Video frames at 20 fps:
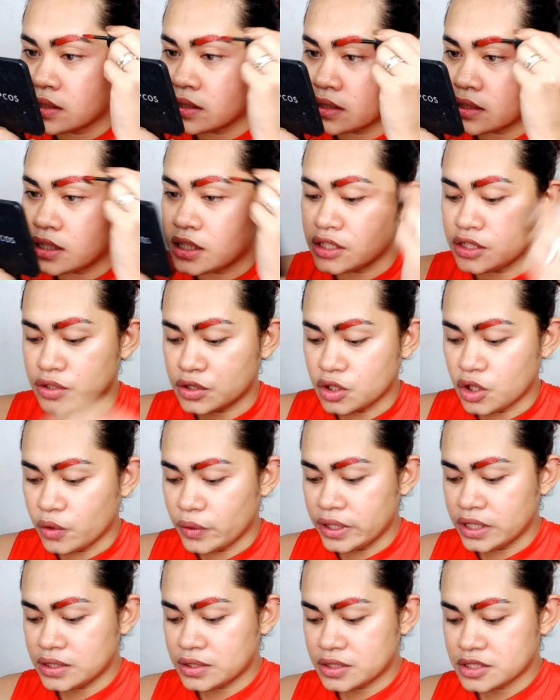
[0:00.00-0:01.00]
Then you're
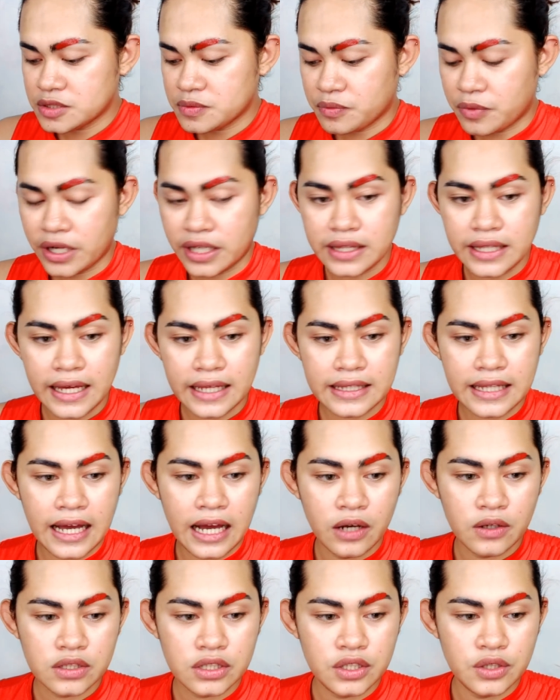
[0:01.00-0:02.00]
going to spread that
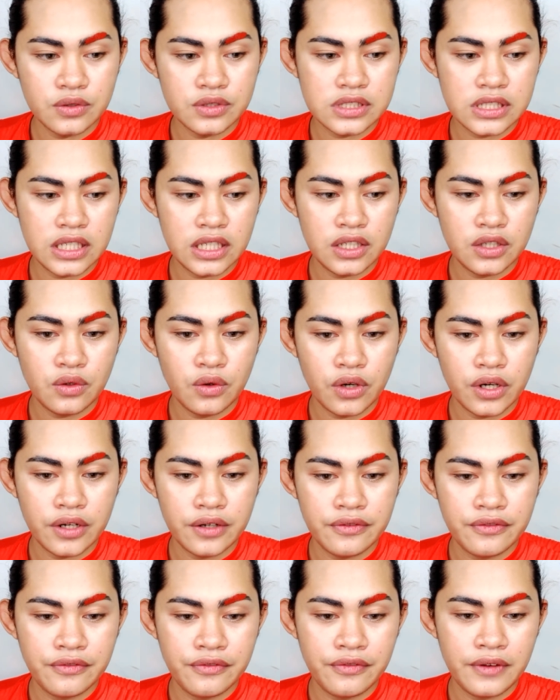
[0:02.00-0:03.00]
out using your
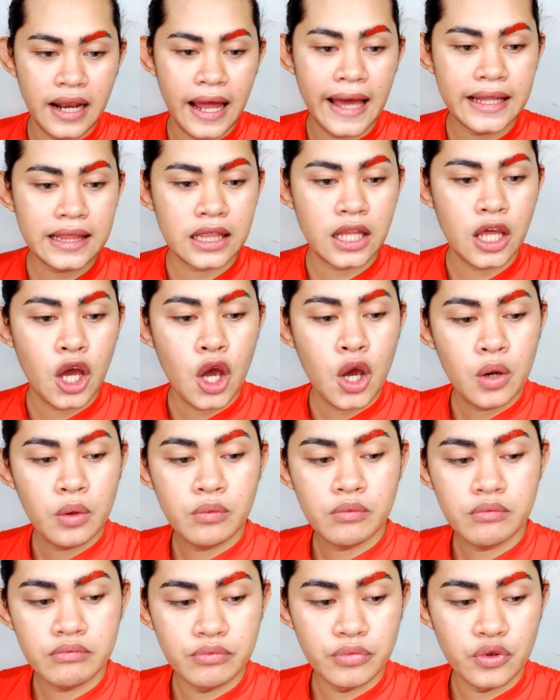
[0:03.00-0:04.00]
flat
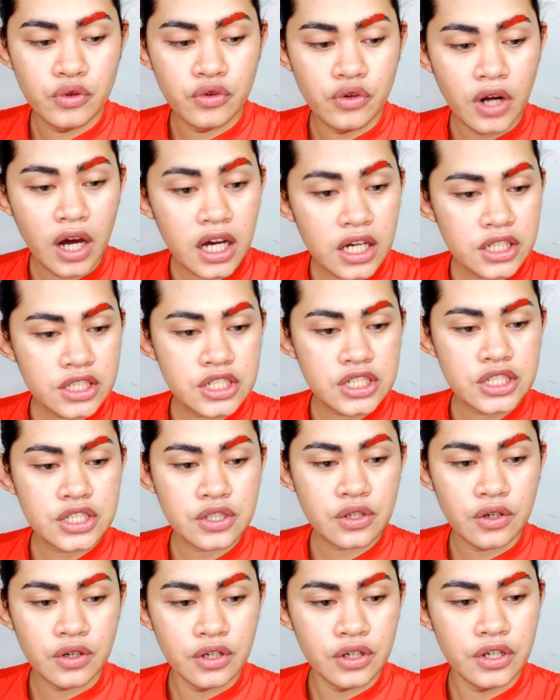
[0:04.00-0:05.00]

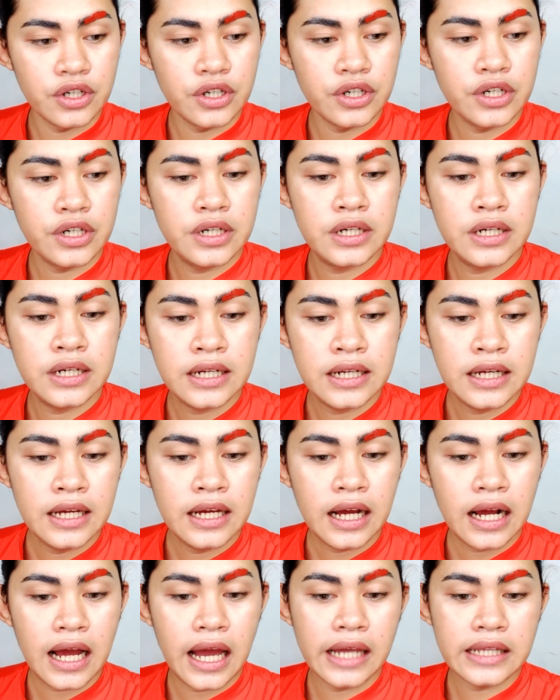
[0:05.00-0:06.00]
brush or
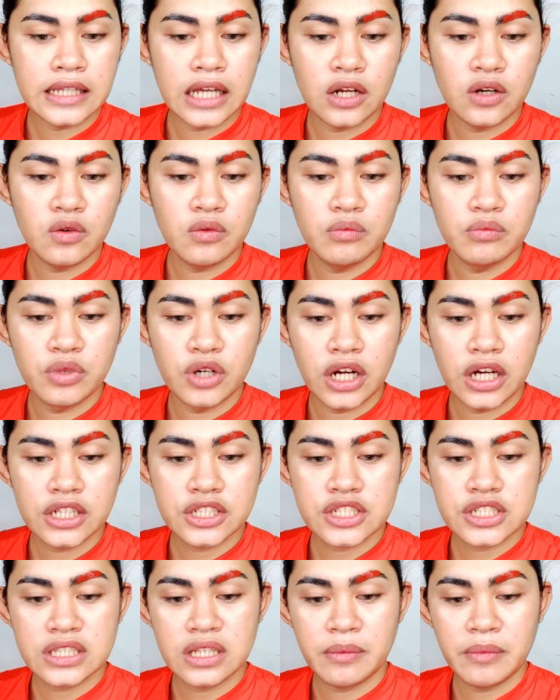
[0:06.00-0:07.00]
kahit anong
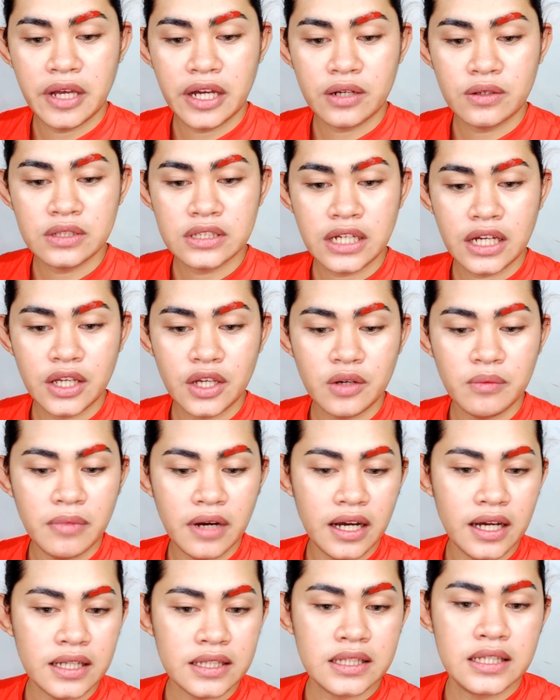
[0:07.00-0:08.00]
brush na meron kayo,
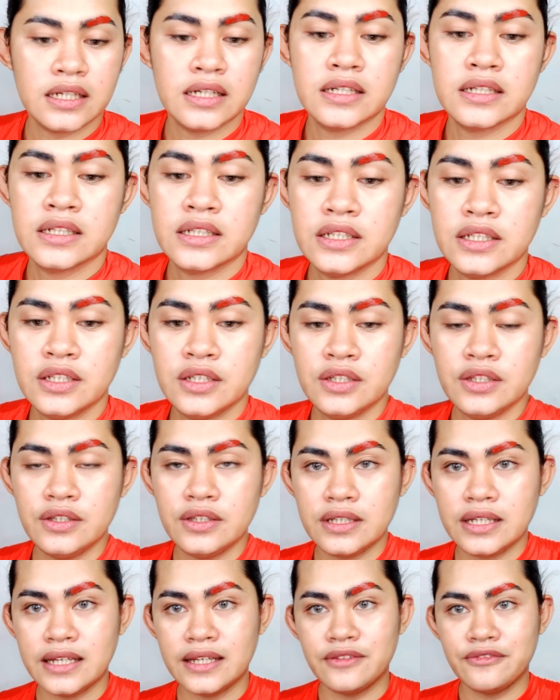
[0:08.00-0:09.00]
but
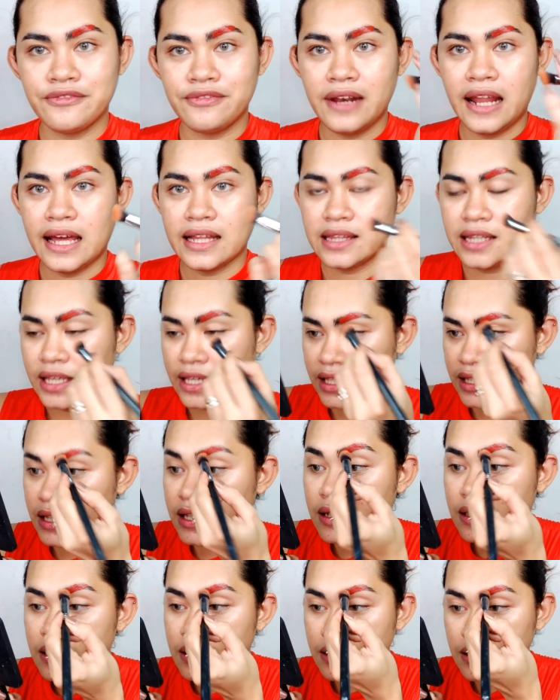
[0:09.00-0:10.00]
you can flatten
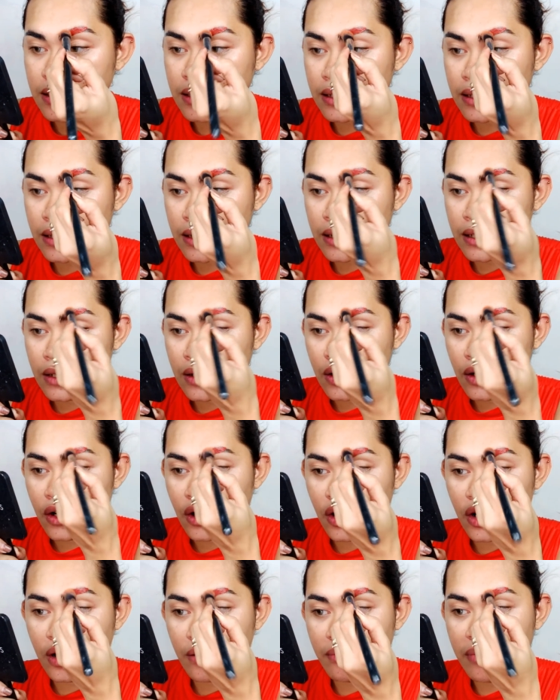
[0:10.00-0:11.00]

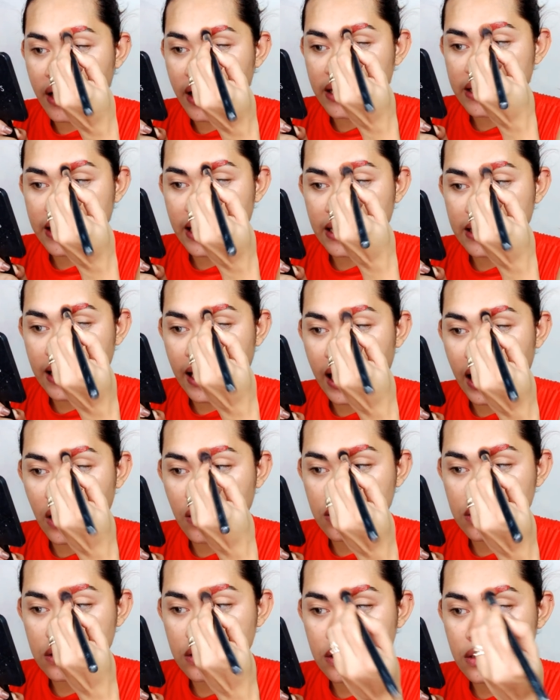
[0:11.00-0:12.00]
or blend that
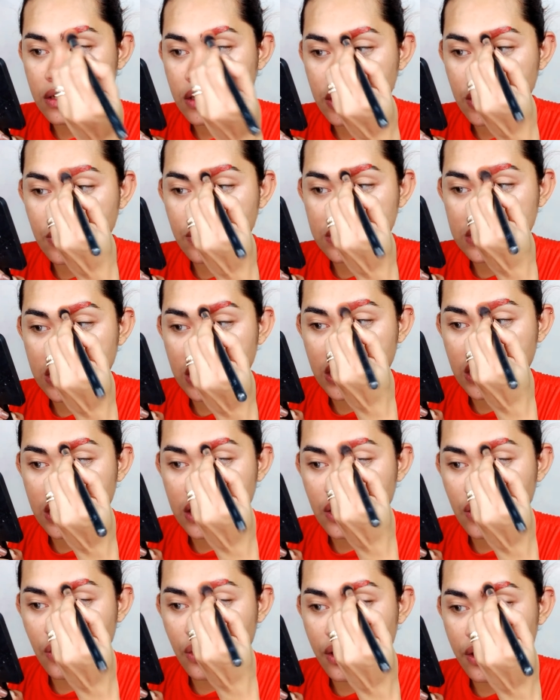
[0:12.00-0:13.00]
out using
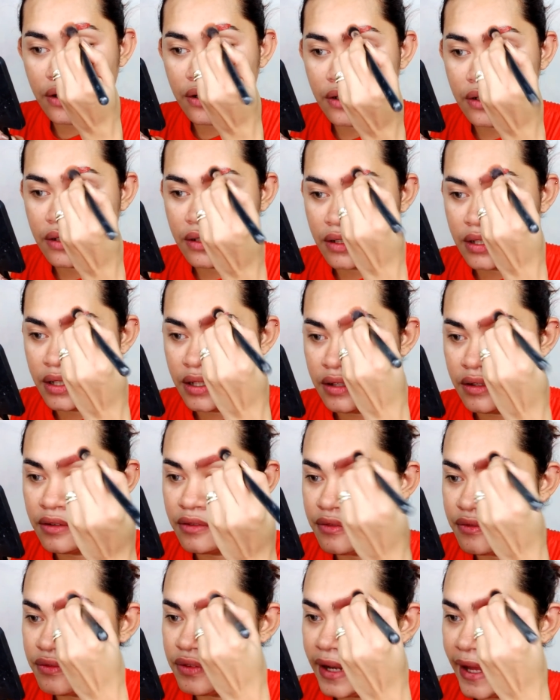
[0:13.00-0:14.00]
your
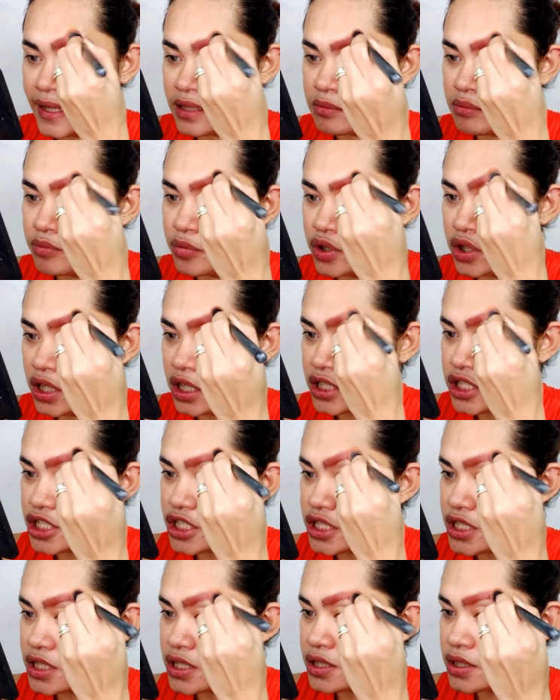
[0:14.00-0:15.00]
flat
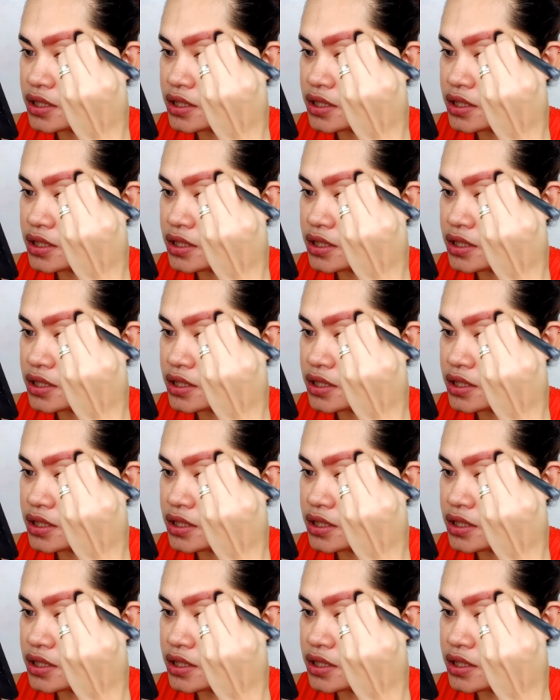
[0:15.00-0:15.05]
brush